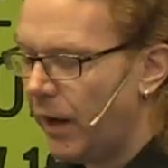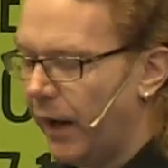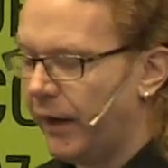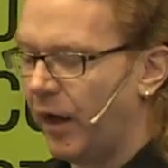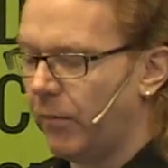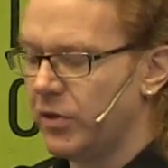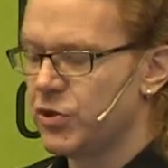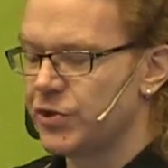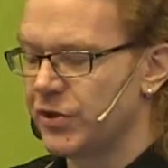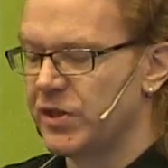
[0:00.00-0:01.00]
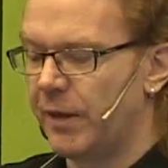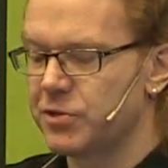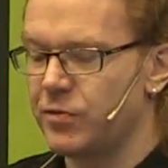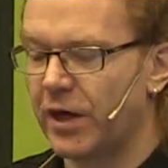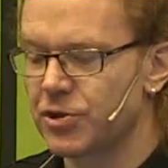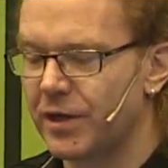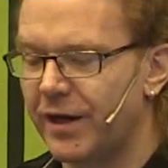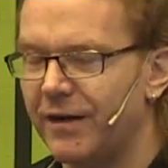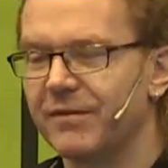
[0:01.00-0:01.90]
And that one is just an abstraction layer.